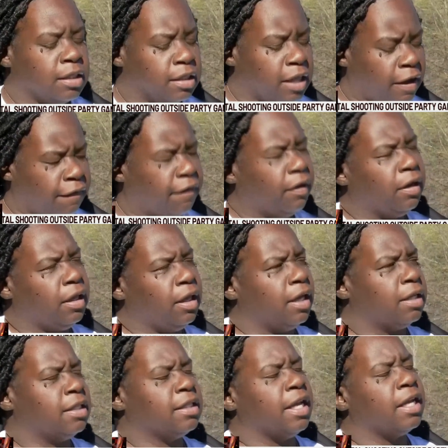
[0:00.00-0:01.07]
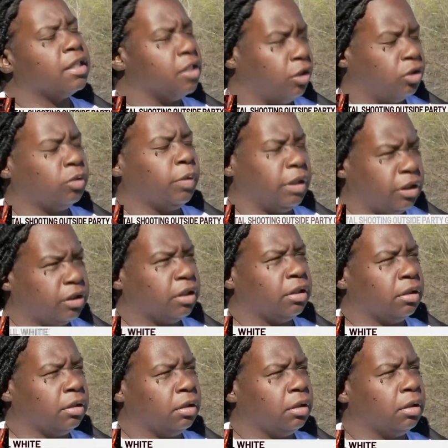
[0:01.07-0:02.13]
It is definitely a sad
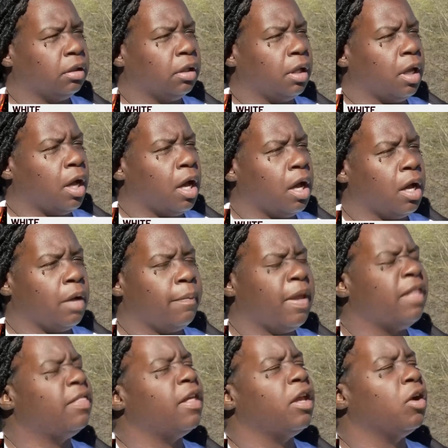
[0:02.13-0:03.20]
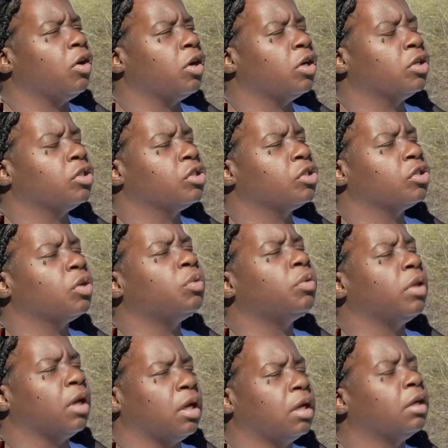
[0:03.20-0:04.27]
situation, and they are
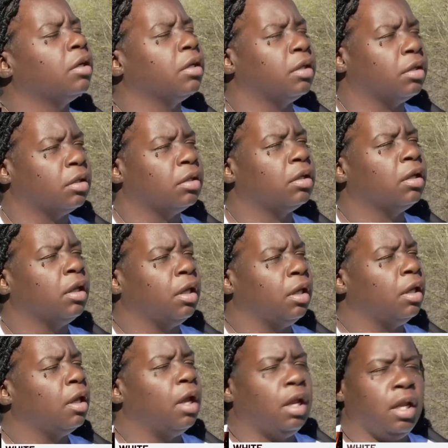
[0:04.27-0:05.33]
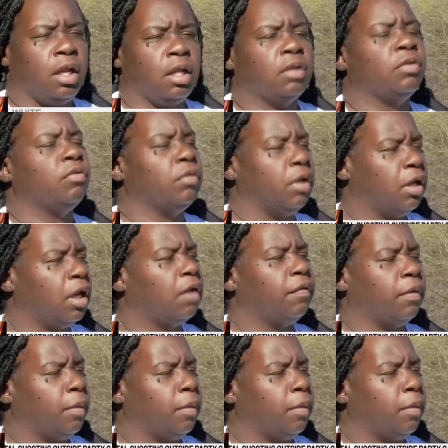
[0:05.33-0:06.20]
so young. And they done threw their